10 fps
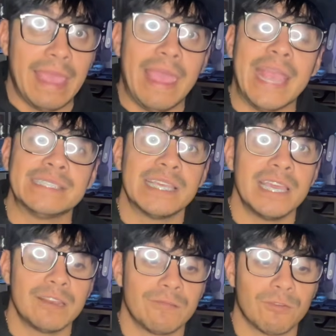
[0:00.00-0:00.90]
A
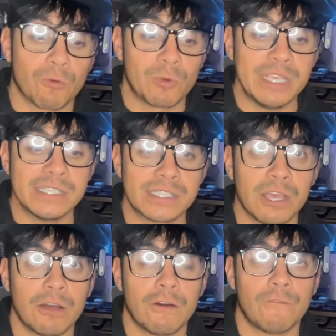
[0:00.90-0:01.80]
10 will
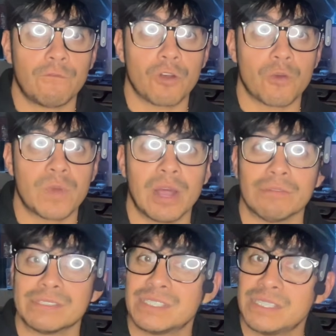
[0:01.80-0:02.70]
resell for
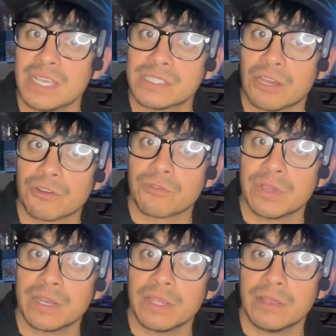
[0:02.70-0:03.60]
around
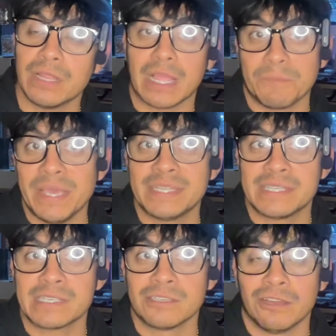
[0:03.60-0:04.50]
600, like mid
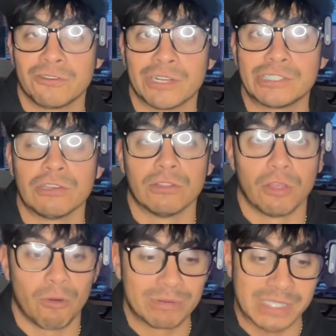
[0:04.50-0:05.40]
600 to
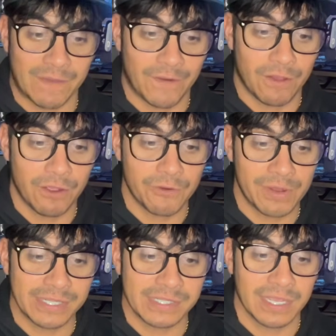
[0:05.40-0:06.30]
low
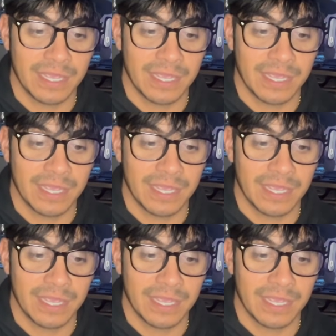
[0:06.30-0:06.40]
700s.